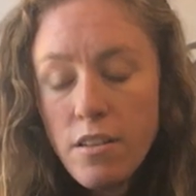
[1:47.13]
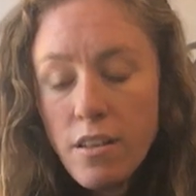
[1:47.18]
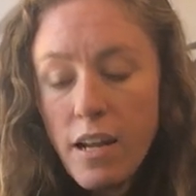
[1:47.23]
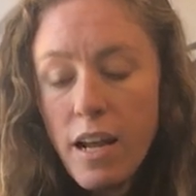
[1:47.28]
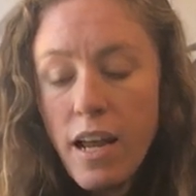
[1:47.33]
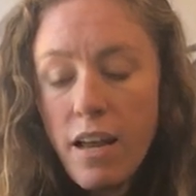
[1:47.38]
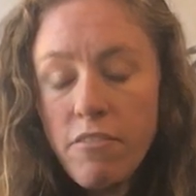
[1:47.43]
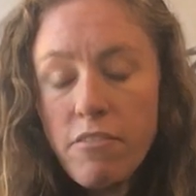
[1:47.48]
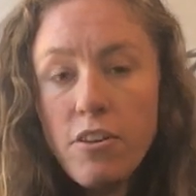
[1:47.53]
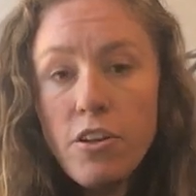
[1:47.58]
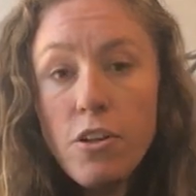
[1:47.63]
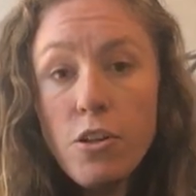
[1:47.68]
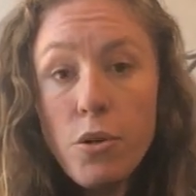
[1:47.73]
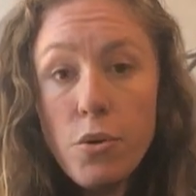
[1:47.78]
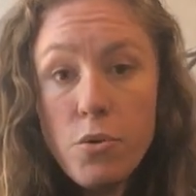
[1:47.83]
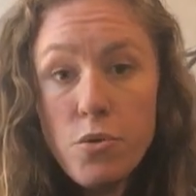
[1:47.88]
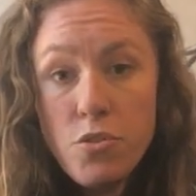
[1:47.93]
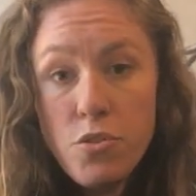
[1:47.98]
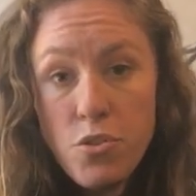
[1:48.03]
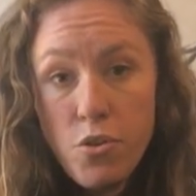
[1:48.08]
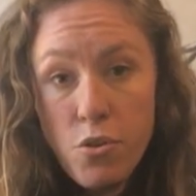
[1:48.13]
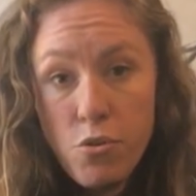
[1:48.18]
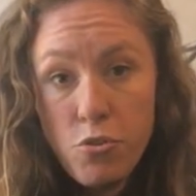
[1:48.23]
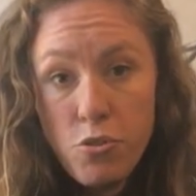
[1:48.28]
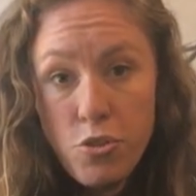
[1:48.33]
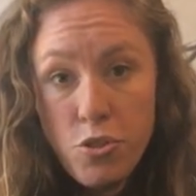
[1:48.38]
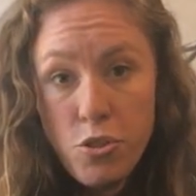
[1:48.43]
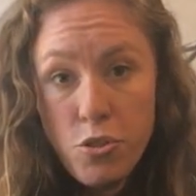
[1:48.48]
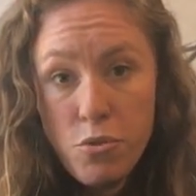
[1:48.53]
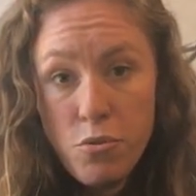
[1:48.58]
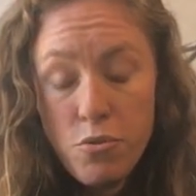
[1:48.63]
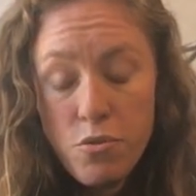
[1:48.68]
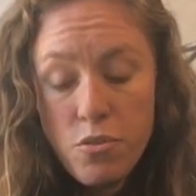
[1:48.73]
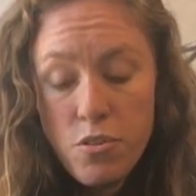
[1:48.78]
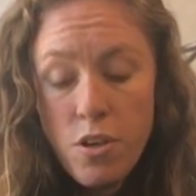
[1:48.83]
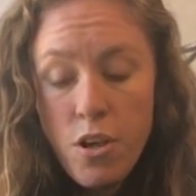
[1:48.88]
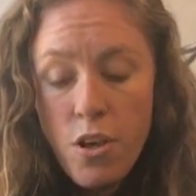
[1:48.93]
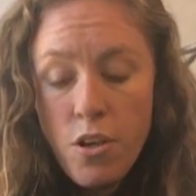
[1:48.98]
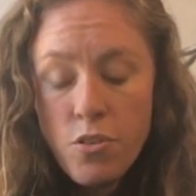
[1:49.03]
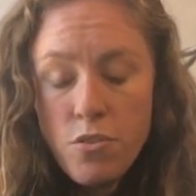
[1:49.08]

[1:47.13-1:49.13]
that I have closed toed shoes.